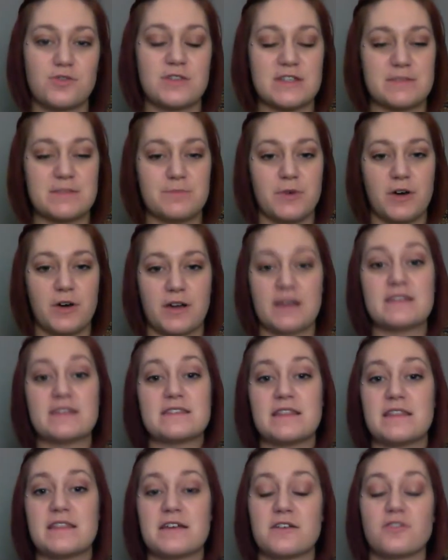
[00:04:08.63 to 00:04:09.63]
this book is
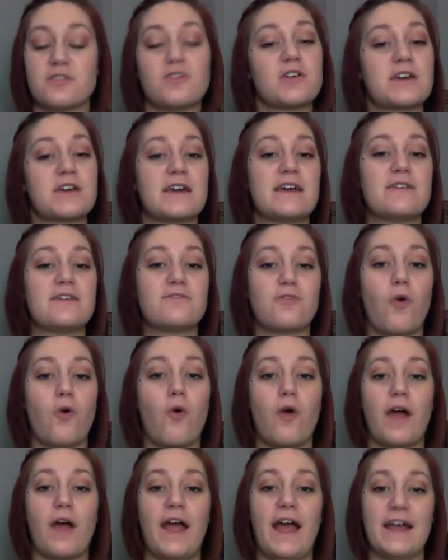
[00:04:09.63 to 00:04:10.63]
that they're looking
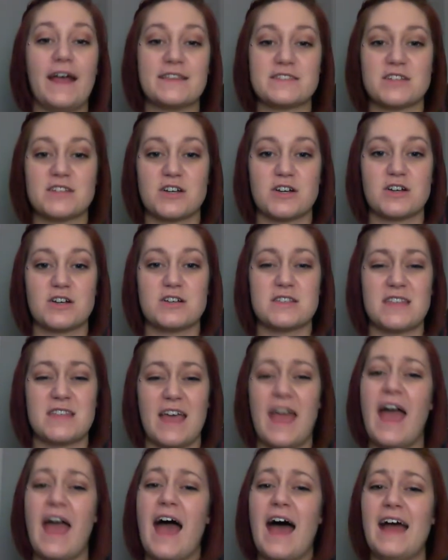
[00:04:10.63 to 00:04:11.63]
for answers
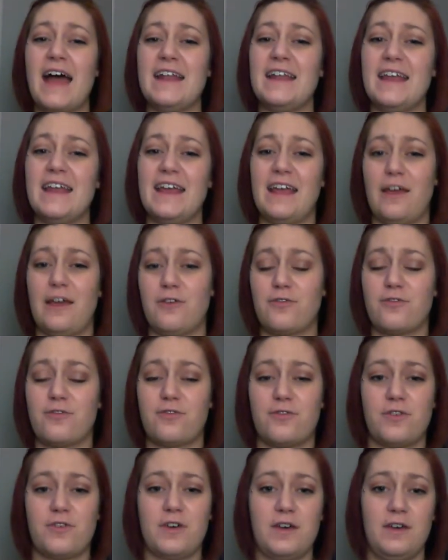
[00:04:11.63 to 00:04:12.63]
and
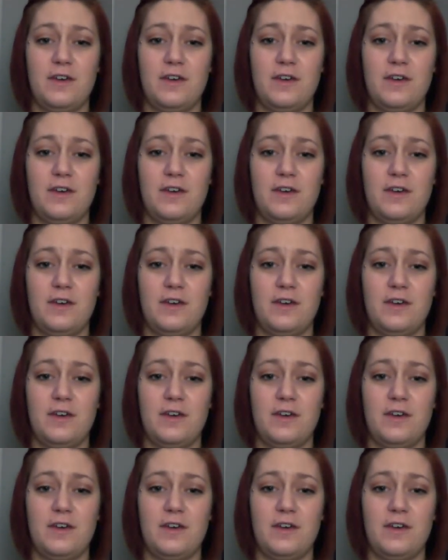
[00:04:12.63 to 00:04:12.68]
if